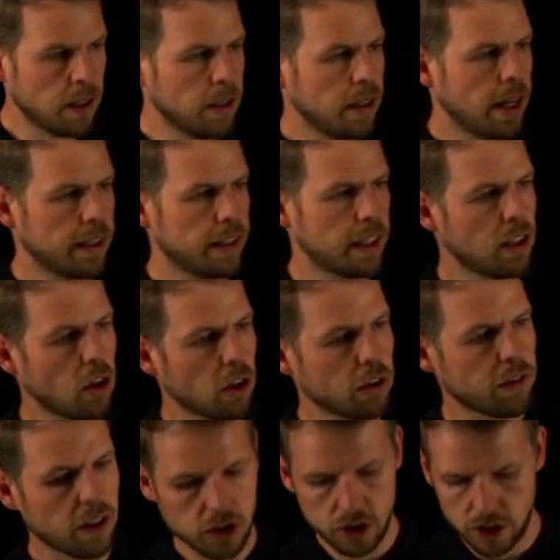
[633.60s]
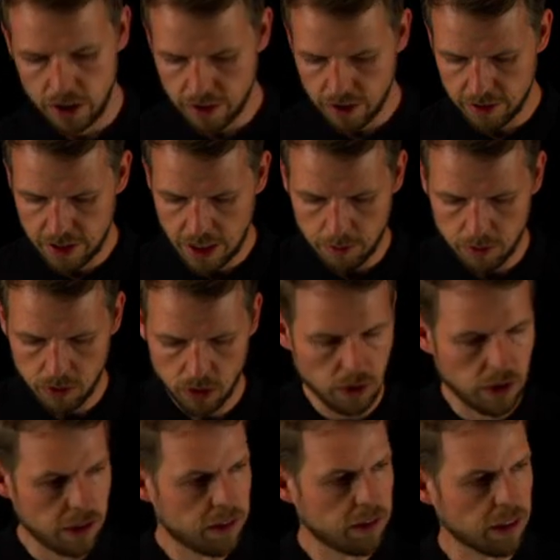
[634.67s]
And then the loss function is the same. So
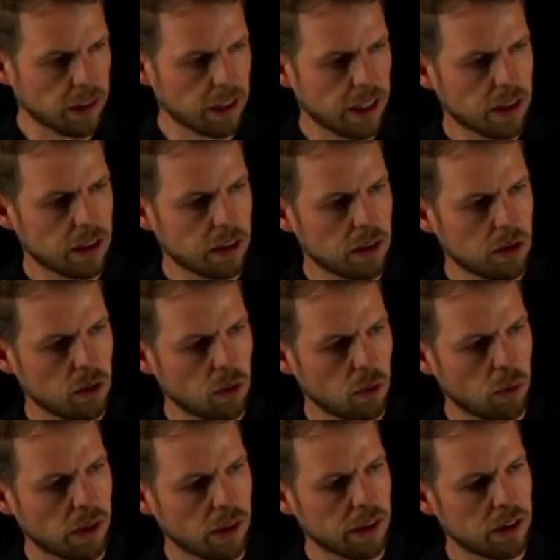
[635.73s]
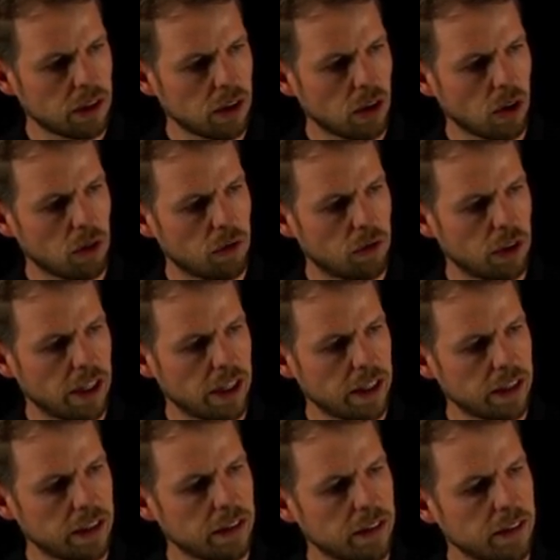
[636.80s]
it's again one over n,